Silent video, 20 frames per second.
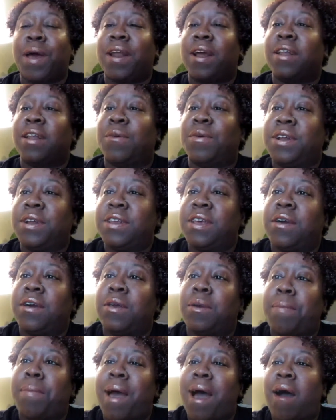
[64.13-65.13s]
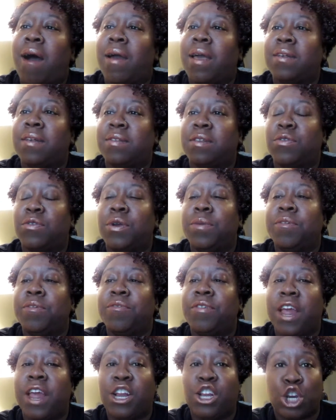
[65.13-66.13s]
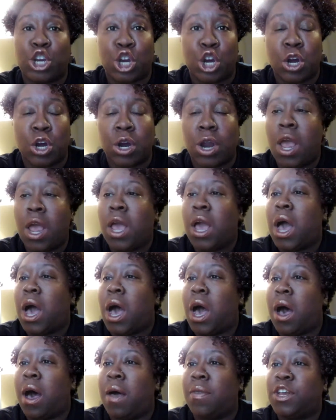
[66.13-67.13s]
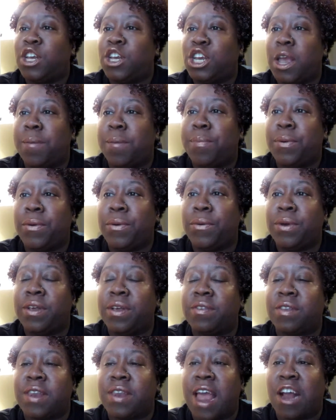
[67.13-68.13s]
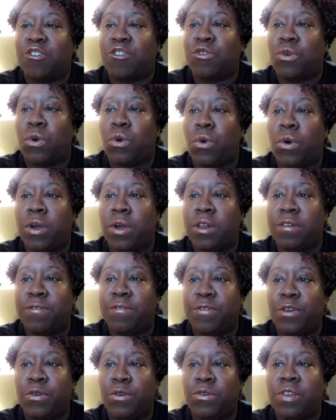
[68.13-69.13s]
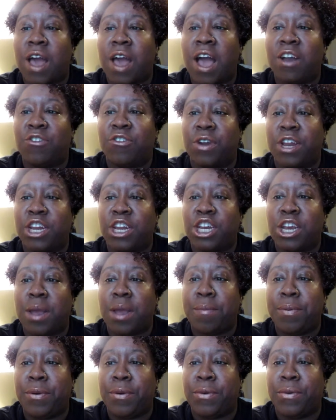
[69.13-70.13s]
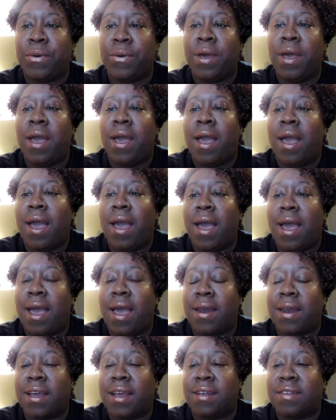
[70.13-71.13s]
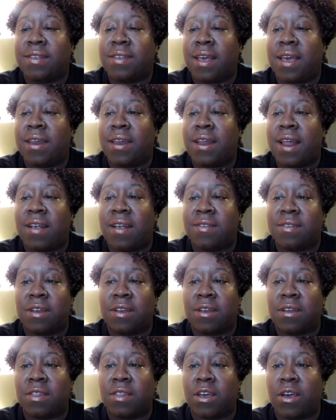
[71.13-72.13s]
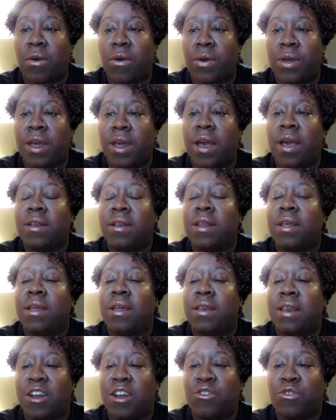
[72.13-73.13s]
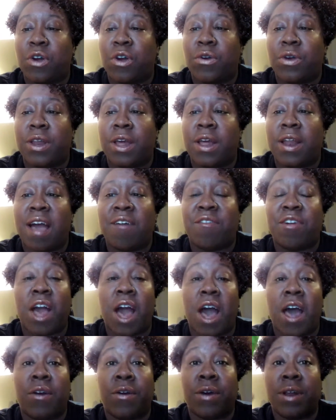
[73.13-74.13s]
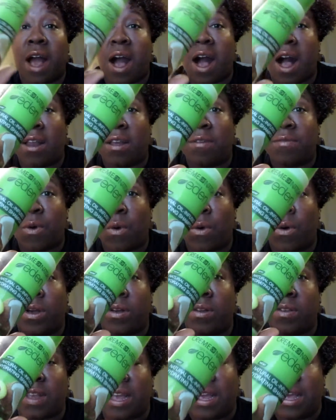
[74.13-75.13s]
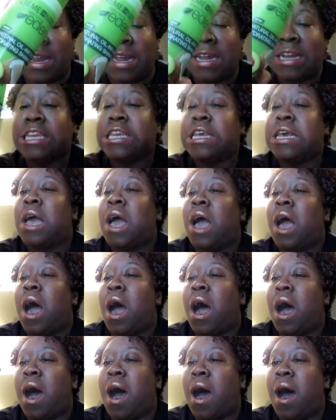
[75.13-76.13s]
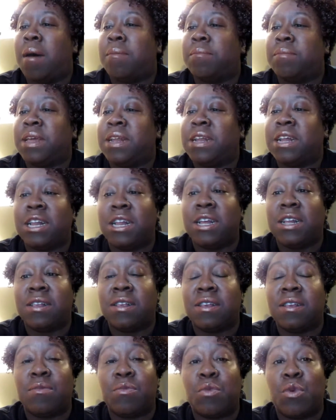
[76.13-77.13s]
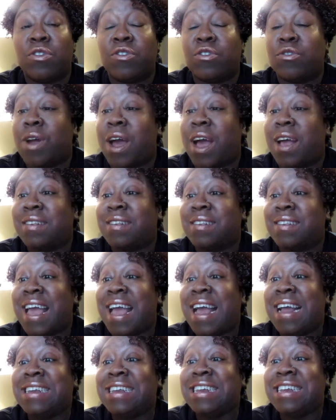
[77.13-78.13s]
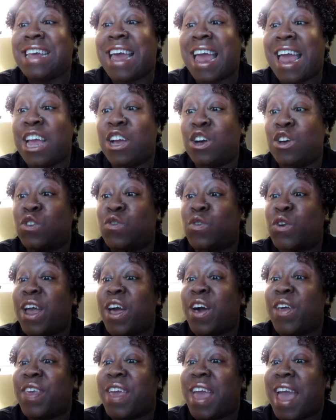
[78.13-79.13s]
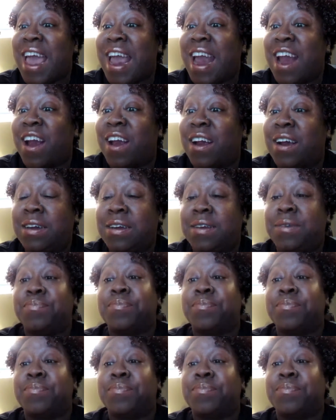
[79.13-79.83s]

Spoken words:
product I want to tell you about is the Creme of Nature, the shampoo. It's natural oil infused hydrating shampoo. And like I said, it has the coconut, natural coconut, avocado, and olive oils in it. It cleanses, moisturizes, and detangles for healthy hair.